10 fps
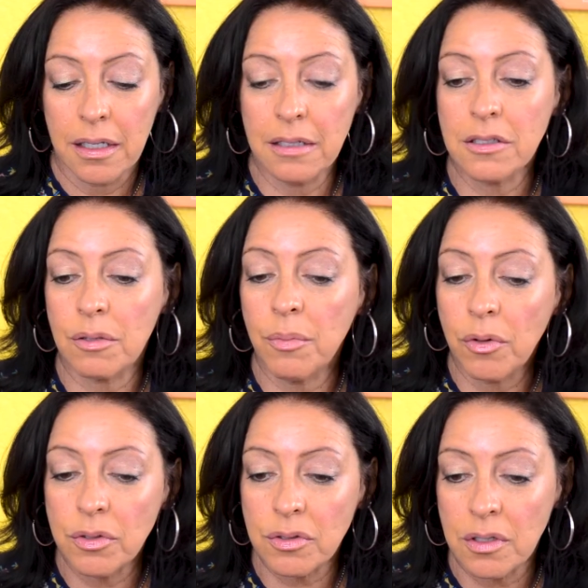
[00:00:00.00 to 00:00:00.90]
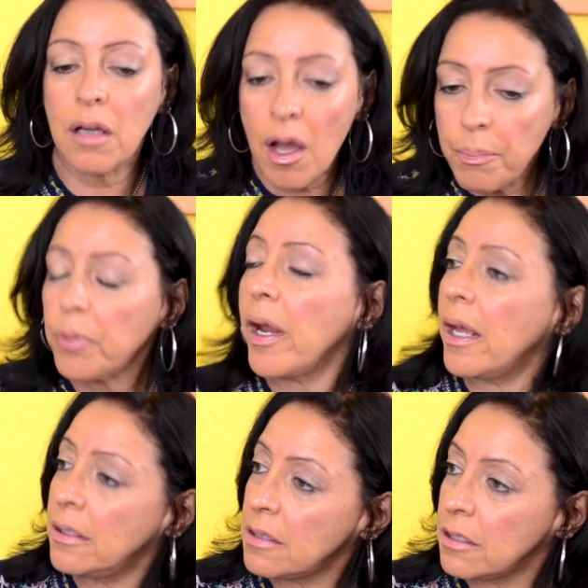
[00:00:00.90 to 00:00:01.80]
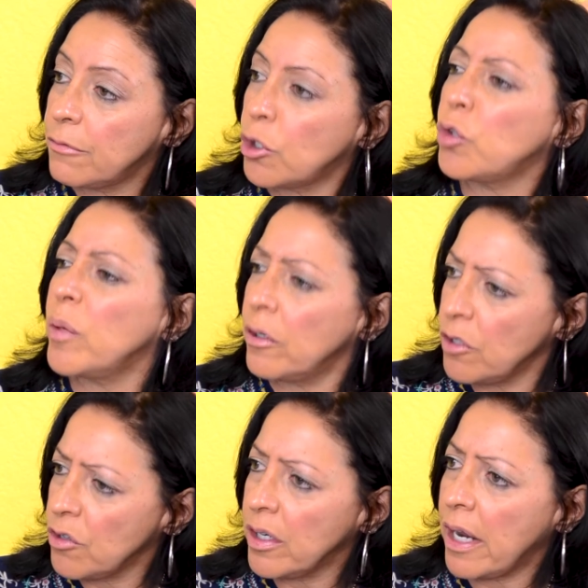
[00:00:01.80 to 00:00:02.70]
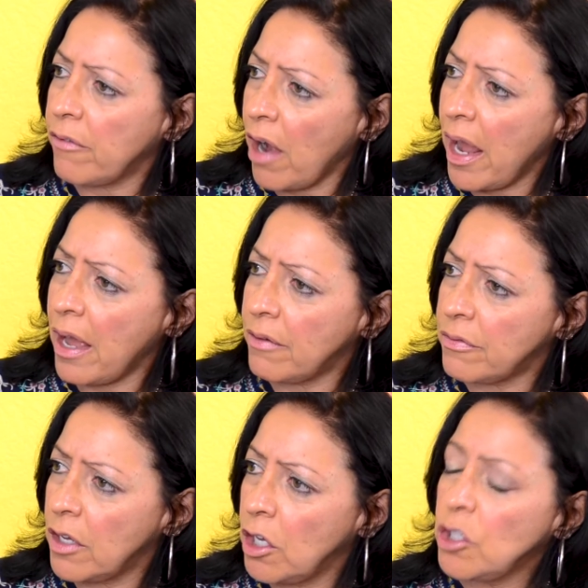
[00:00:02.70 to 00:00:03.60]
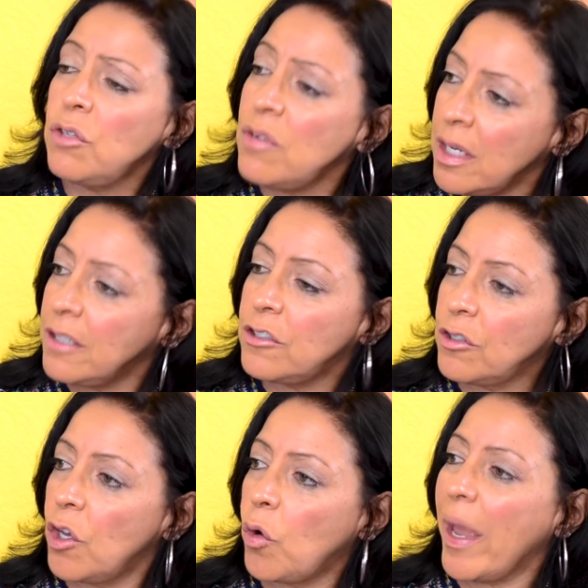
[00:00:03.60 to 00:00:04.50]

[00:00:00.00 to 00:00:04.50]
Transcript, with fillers: "It is the most comprehensive career you can ever have. You need to know